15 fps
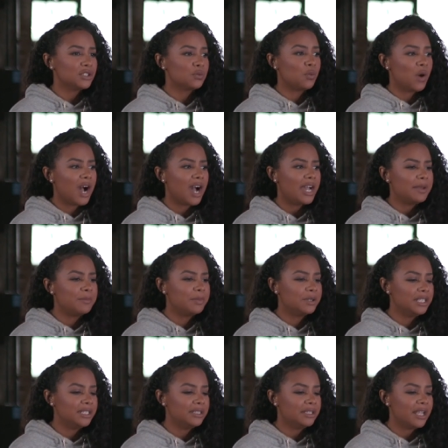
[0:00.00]
just why,
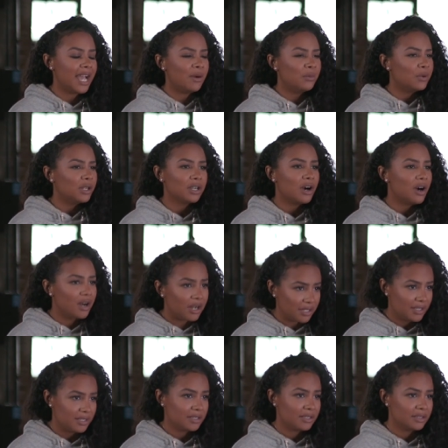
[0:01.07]
but at what
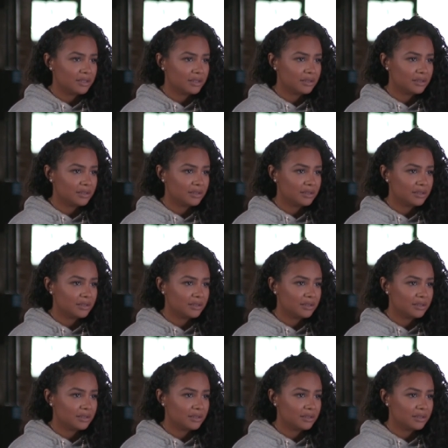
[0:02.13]
cost?